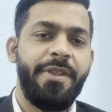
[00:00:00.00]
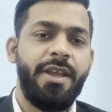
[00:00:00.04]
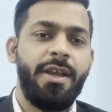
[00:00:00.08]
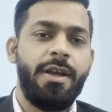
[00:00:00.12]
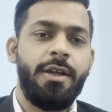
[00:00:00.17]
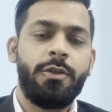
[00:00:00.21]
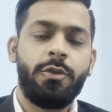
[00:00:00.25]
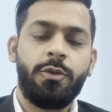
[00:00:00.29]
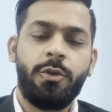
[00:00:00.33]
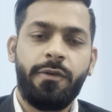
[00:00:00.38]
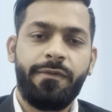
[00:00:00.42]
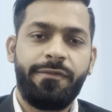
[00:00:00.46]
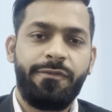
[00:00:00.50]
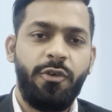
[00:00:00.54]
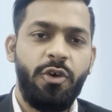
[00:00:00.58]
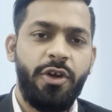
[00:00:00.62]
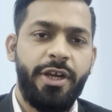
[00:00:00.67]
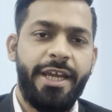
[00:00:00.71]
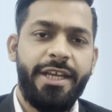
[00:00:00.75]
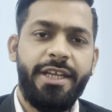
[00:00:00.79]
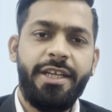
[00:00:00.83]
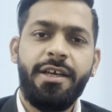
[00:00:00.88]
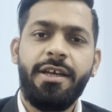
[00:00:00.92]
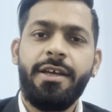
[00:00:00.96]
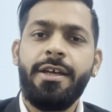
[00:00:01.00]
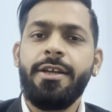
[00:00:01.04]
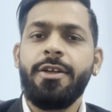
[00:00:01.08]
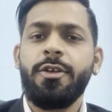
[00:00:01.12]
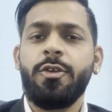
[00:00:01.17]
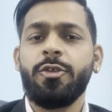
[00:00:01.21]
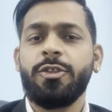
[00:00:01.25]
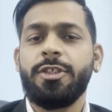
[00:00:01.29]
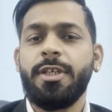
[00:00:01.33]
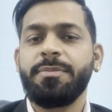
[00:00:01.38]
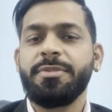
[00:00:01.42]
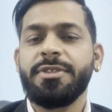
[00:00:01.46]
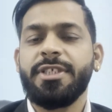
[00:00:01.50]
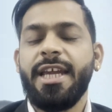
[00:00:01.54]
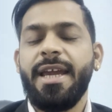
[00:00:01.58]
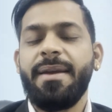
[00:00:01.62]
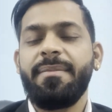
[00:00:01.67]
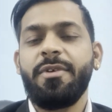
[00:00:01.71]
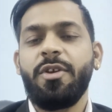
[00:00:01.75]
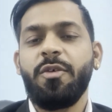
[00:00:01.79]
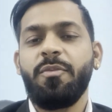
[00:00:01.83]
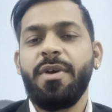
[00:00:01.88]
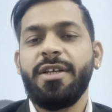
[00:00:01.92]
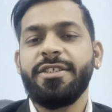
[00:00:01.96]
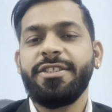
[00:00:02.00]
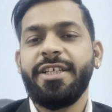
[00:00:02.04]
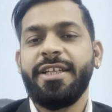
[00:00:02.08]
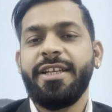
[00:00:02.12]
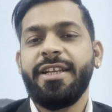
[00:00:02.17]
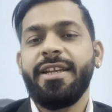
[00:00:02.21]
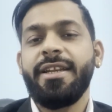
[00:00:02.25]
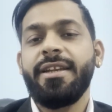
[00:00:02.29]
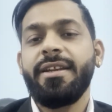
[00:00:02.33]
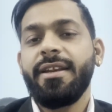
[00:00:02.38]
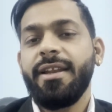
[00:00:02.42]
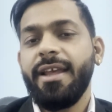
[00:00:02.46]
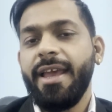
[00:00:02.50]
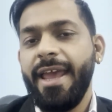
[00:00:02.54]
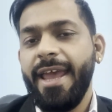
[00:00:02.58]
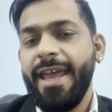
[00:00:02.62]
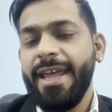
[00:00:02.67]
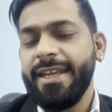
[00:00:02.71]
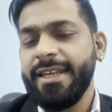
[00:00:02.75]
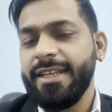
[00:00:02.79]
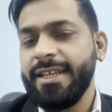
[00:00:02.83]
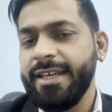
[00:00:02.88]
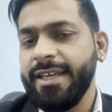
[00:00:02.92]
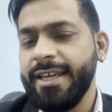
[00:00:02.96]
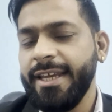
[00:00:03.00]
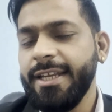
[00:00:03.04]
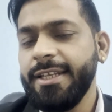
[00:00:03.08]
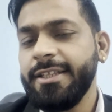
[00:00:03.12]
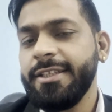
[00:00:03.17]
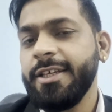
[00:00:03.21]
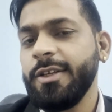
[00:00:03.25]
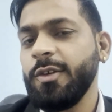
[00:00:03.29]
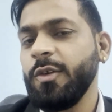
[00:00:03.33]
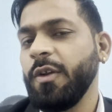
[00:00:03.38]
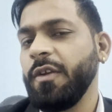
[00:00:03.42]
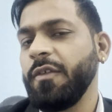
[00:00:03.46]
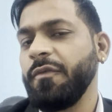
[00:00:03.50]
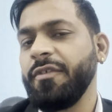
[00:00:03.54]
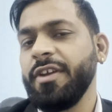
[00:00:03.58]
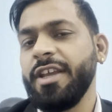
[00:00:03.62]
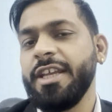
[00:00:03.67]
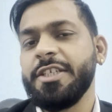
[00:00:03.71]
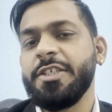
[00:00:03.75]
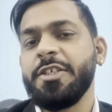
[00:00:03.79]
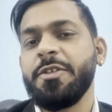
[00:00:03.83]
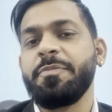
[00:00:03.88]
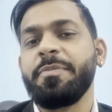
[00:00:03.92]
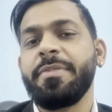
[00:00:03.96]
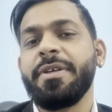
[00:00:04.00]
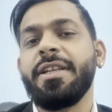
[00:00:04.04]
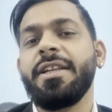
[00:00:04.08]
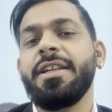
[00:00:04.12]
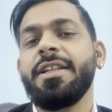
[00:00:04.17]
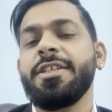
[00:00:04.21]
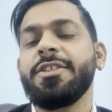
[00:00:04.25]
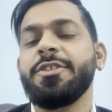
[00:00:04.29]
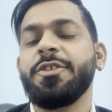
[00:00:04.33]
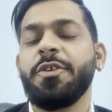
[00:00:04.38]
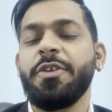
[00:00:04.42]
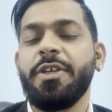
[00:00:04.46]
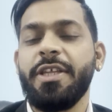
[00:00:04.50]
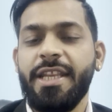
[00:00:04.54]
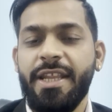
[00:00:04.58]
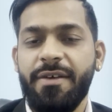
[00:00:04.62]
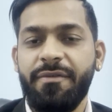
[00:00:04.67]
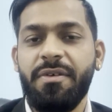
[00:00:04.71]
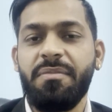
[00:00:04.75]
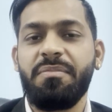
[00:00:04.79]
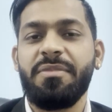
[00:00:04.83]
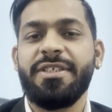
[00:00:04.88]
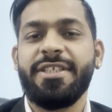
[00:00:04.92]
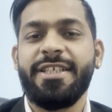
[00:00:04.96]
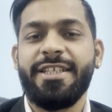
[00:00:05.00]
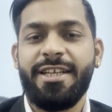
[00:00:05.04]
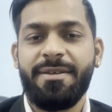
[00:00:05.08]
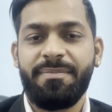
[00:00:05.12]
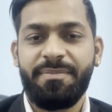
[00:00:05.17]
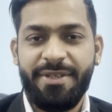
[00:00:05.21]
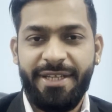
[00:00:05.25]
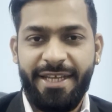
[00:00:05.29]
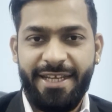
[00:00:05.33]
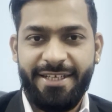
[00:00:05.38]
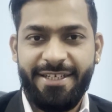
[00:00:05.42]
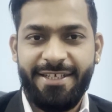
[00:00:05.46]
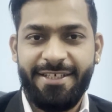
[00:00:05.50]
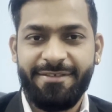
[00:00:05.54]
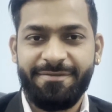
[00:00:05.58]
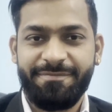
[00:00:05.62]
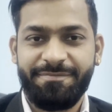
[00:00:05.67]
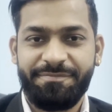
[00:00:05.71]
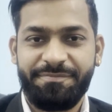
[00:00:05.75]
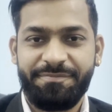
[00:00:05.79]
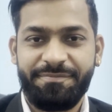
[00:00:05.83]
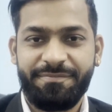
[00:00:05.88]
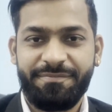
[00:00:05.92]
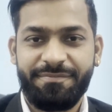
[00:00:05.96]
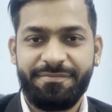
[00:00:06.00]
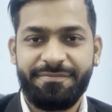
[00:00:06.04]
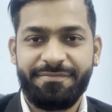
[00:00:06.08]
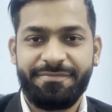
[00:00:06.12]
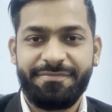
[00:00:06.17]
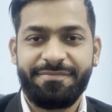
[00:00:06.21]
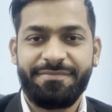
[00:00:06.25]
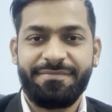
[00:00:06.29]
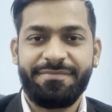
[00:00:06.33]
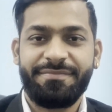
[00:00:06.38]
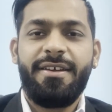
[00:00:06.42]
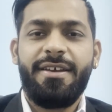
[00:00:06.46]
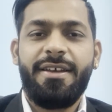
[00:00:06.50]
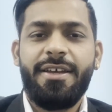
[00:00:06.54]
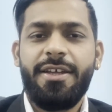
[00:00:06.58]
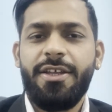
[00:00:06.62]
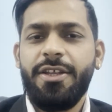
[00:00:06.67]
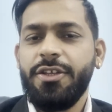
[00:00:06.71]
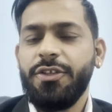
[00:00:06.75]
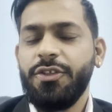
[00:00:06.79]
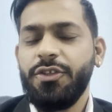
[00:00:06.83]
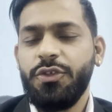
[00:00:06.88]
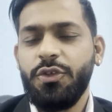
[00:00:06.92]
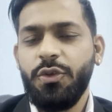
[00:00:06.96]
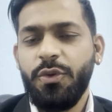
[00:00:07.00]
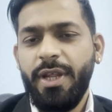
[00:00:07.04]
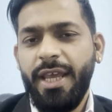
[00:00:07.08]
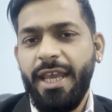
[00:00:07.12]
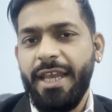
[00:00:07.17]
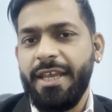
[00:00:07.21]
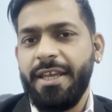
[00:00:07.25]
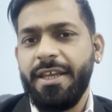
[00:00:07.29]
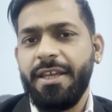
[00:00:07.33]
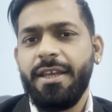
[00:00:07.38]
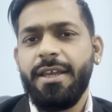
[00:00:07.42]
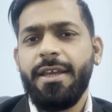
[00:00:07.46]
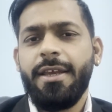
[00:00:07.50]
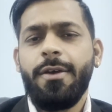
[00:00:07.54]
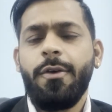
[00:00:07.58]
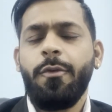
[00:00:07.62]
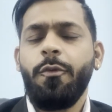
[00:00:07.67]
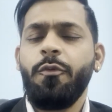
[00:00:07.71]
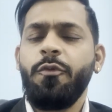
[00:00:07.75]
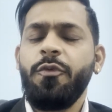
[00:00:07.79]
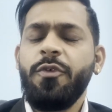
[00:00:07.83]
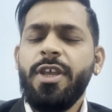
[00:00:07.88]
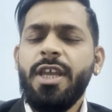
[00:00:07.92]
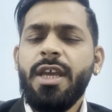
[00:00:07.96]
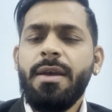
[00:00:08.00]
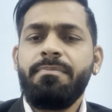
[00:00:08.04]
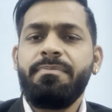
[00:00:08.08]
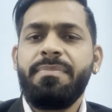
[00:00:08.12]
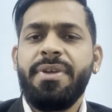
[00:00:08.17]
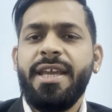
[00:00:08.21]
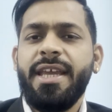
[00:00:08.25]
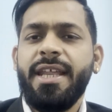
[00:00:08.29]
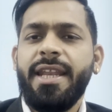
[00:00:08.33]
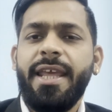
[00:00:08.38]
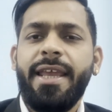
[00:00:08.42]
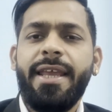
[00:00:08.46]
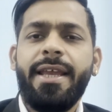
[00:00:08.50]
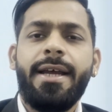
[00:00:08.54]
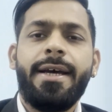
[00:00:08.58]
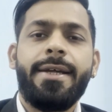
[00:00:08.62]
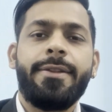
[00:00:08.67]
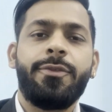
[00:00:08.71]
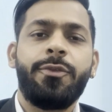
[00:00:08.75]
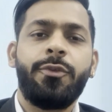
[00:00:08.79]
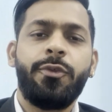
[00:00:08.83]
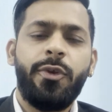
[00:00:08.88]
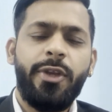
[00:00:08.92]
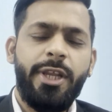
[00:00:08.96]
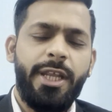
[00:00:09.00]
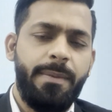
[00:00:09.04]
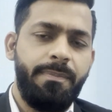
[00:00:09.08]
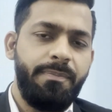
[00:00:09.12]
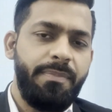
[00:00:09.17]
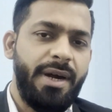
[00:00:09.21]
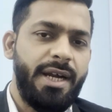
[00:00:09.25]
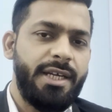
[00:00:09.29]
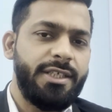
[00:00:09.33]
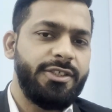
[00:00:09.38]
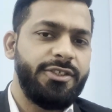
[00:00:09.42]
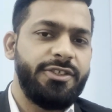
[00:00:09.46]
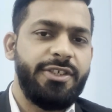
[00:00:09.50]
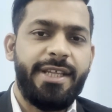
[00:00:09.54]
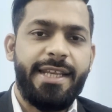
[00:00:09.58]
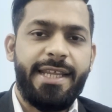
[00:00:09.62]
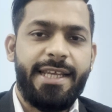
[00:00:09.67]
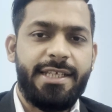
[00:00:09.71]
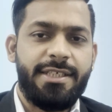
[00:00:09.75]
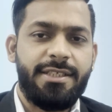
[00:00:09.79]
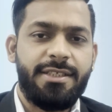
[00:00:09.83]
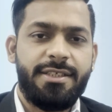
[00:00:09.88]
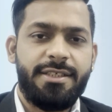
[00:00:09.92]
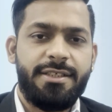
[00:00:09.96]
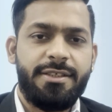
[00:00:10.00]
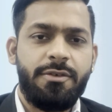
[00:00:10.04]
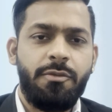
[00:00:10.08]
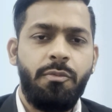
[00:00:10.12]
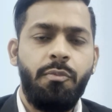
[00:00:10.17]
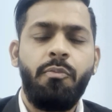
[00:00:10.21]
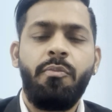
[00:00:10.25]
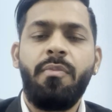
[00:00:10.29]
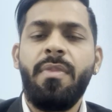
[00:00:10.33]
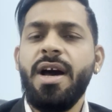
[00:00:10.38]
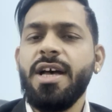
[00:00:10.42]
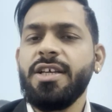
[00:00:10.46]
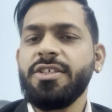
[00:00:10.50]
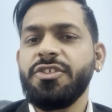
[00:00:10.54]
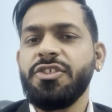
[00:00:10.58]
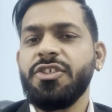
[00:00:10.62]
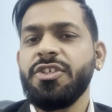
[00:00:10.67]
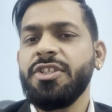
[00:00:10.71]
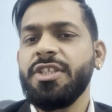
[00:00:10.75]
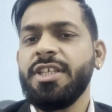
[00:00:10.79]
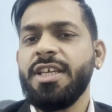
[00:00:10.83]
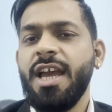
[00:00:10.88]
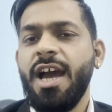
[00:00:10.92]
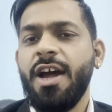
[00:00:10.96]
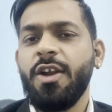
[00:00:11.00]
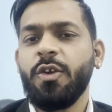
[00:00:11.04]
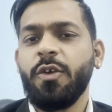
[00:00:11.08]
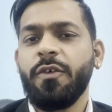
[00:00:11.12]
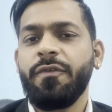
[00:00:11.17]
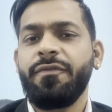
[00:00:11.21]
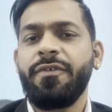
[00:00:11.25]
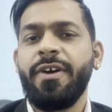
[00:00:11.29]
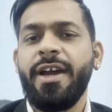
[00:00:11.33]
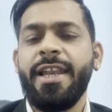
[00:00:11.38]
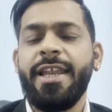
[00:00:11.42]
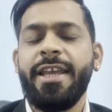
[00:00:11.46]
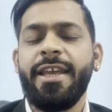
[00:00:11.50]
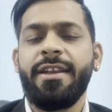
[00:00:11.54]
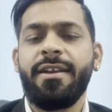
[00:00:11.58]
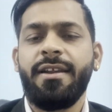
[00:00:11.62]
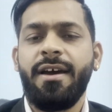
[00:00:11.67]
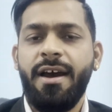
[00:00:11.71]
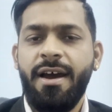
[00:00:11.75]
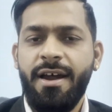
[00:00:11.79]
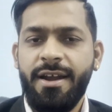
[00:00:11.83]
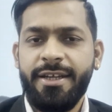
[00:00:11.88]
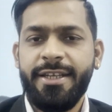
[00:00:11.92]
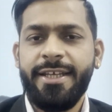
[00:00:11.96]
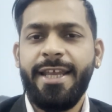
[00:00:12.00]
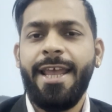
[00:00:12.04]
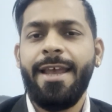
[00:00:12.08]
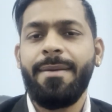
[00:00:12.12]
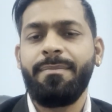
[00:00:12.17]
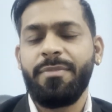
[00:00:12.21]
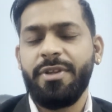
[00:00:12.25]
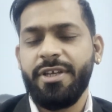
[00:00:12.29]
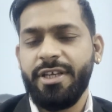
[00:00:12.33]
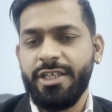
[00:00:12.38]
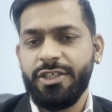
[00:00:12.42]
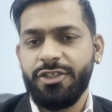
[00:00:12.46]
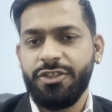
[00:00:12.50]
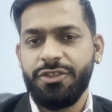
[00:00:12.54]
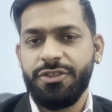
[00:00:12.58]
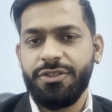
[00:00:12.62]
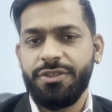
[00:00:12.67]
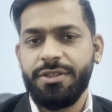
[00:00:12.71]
Don't forget to subscribe to my channel and hit the notification bell so you never miss an update. Today, we are beginning a three-part series, Mastering the Art of Filing an RTI Application,